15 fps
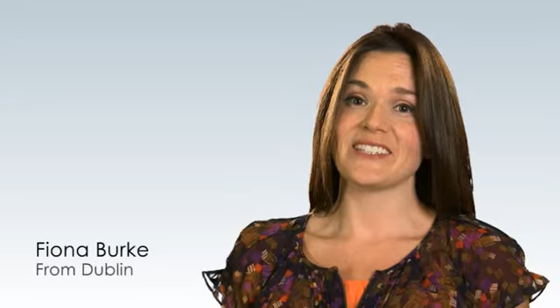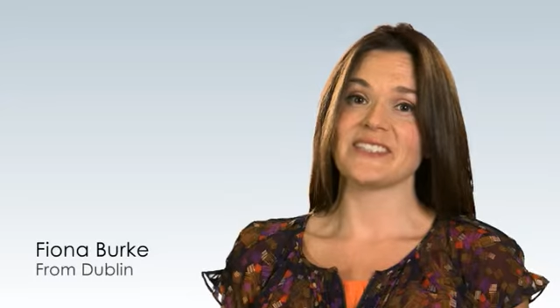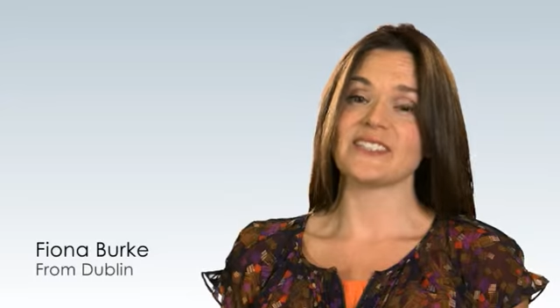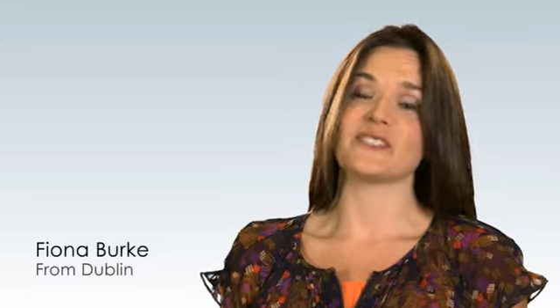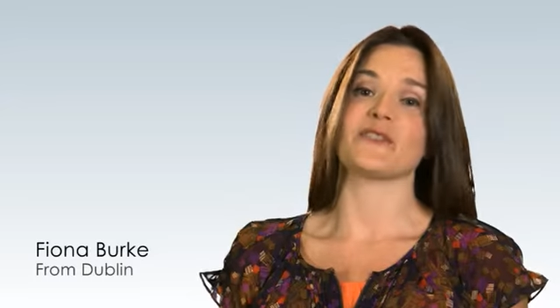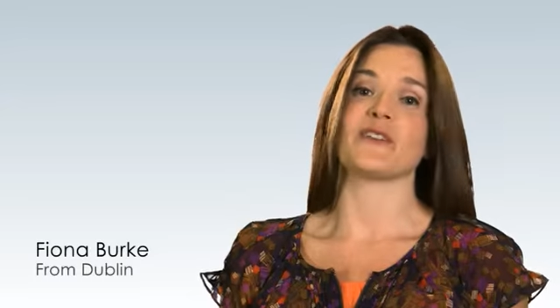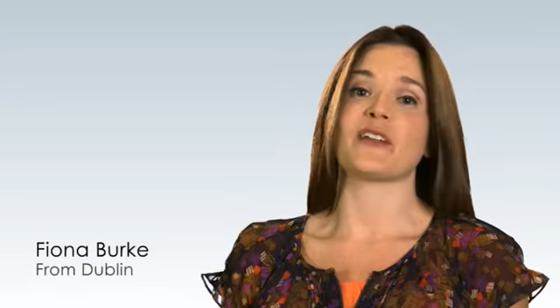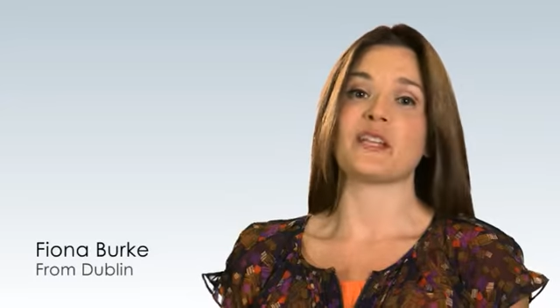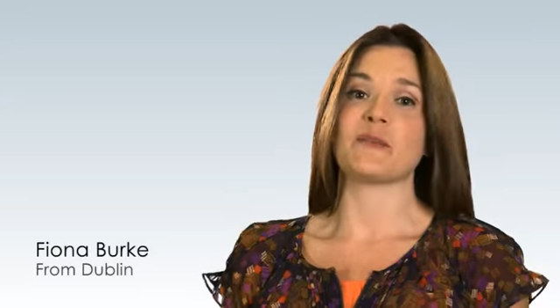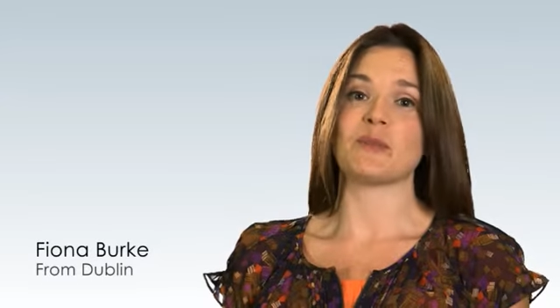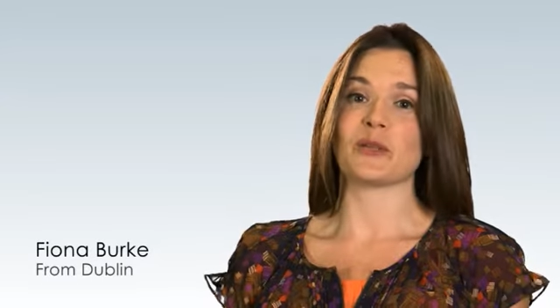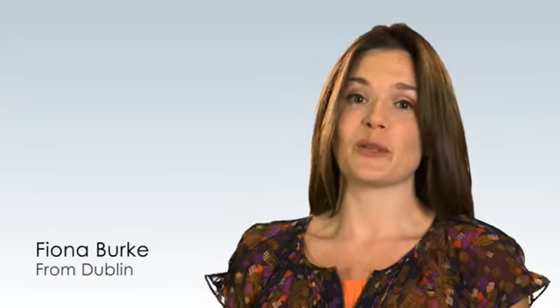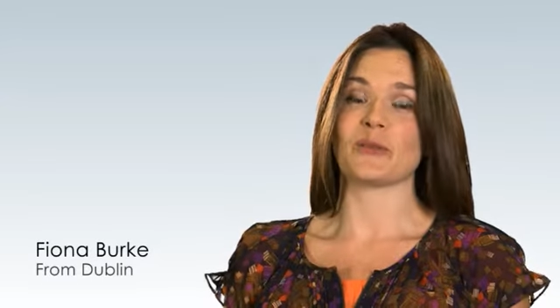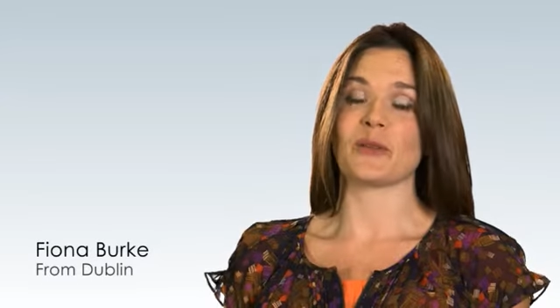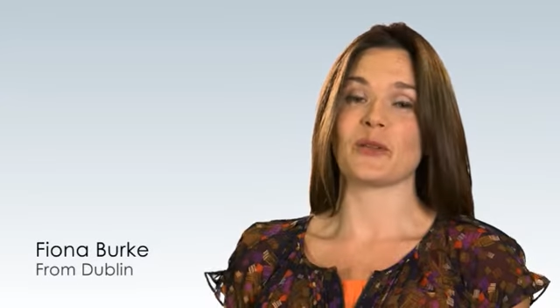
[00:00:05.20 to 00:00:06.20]
years to finally
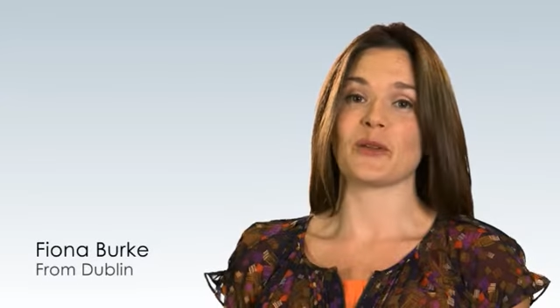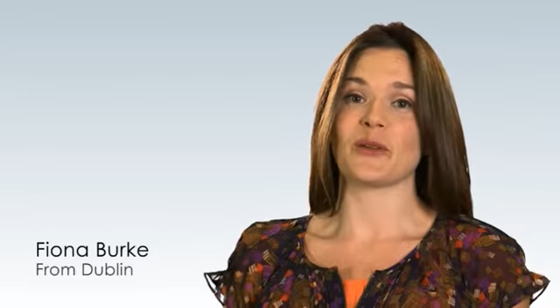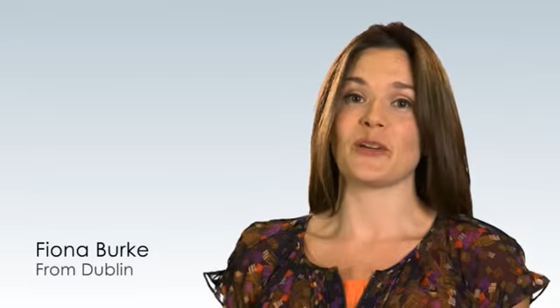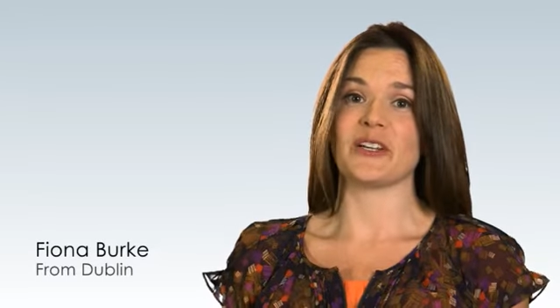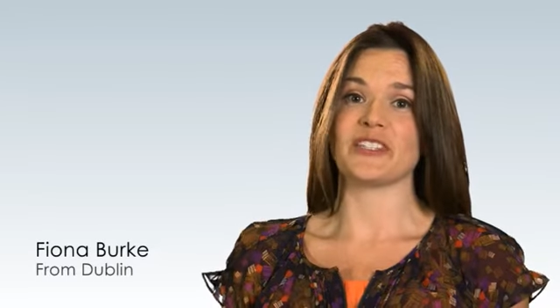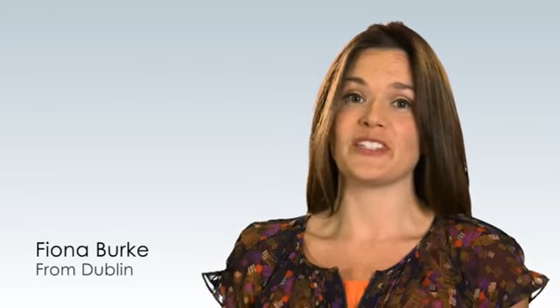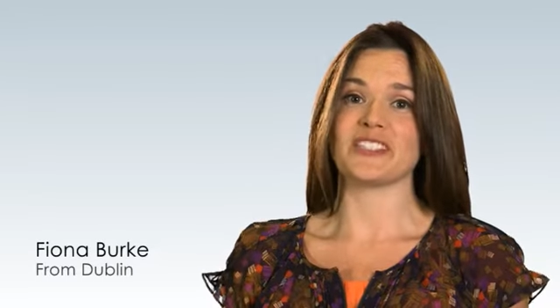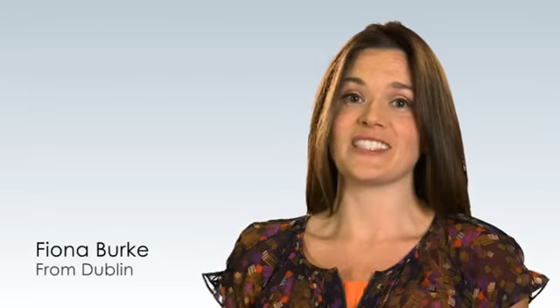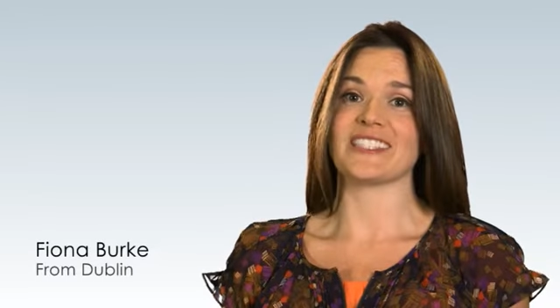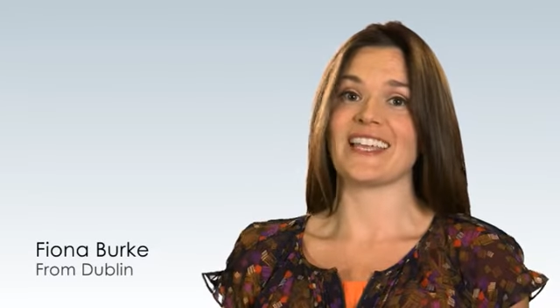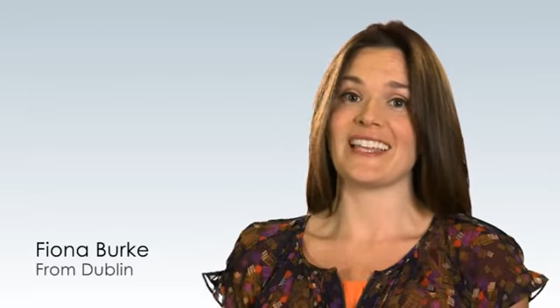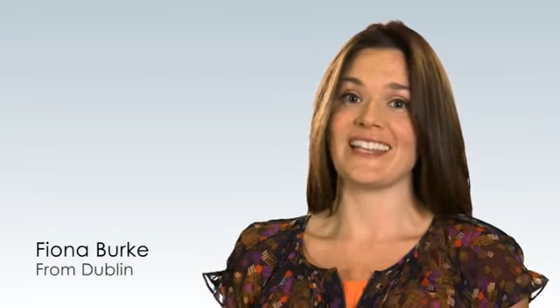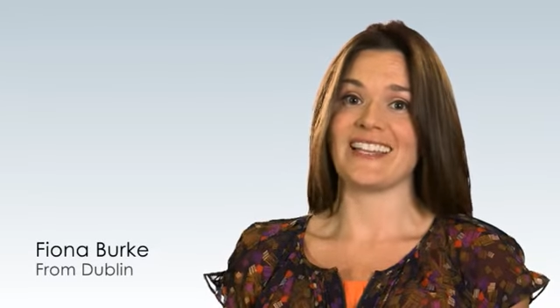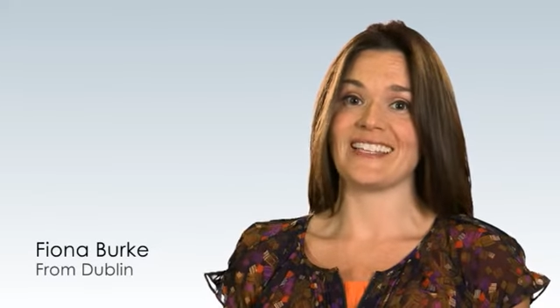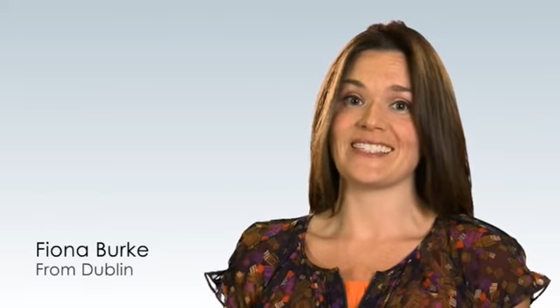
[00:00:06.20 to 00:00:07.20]
pluck up the courage to
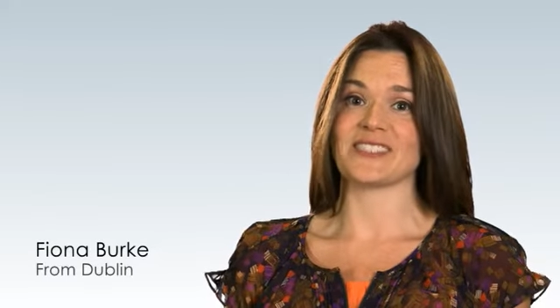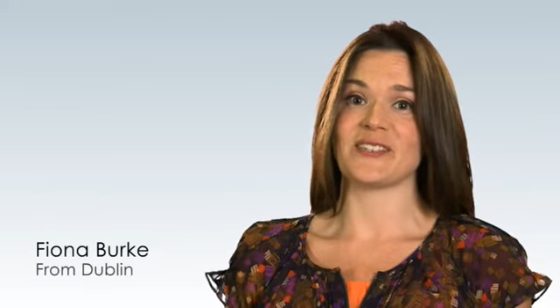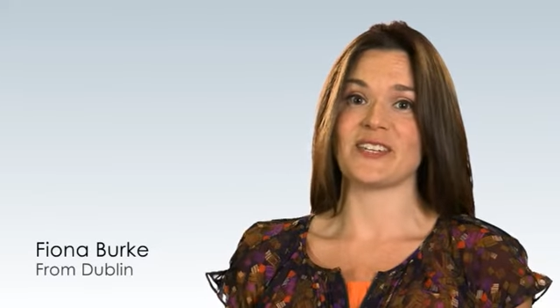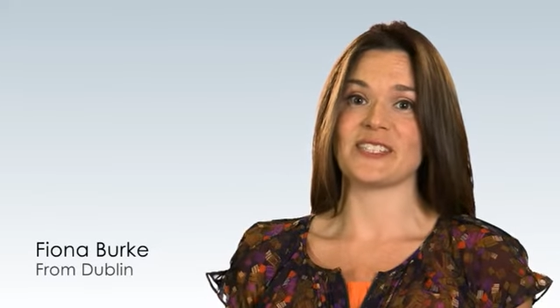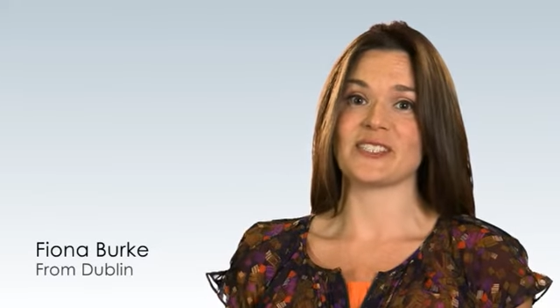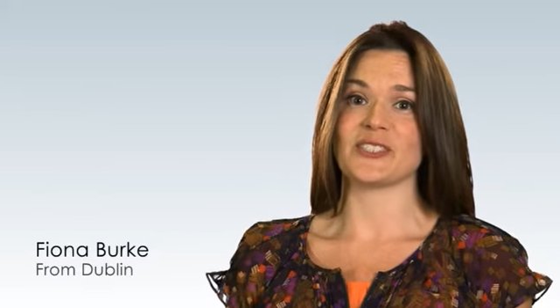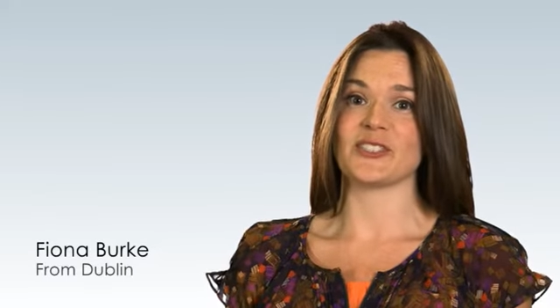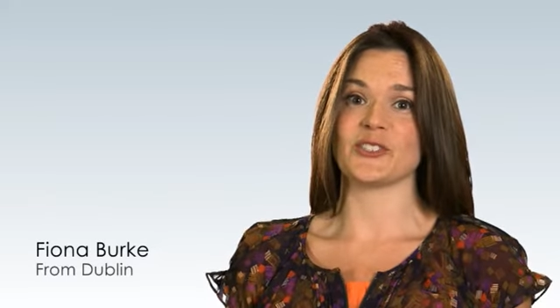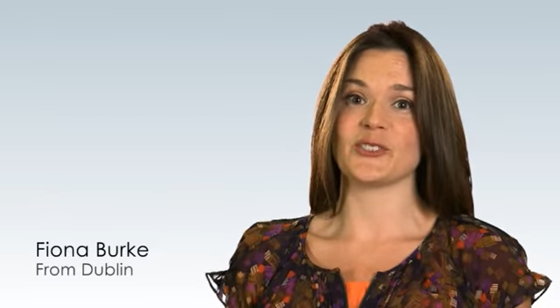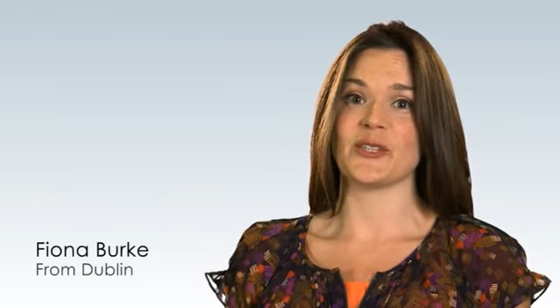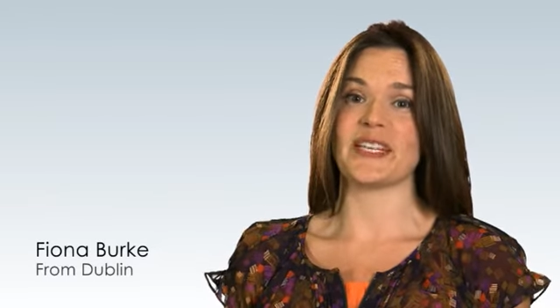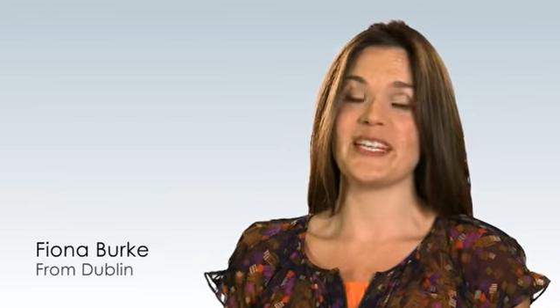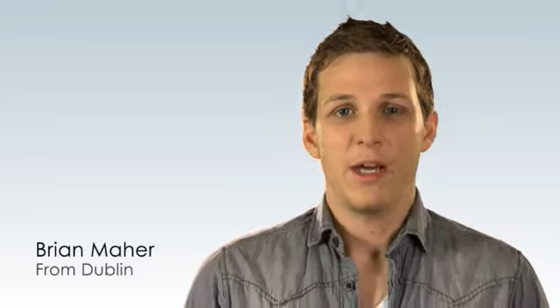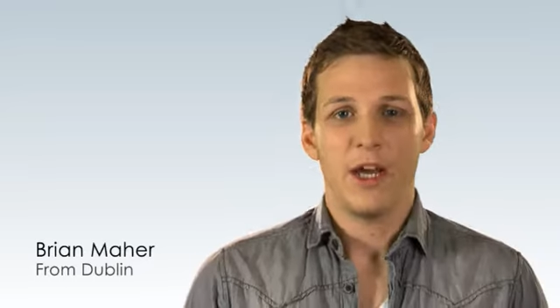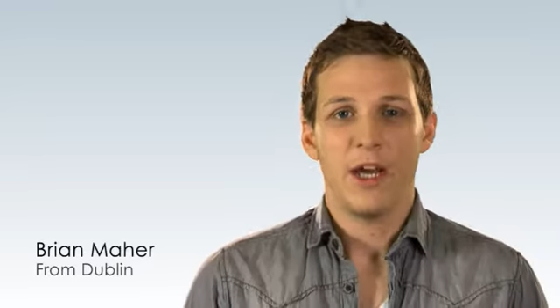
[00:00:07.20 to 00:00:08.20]
get laser eye surgery.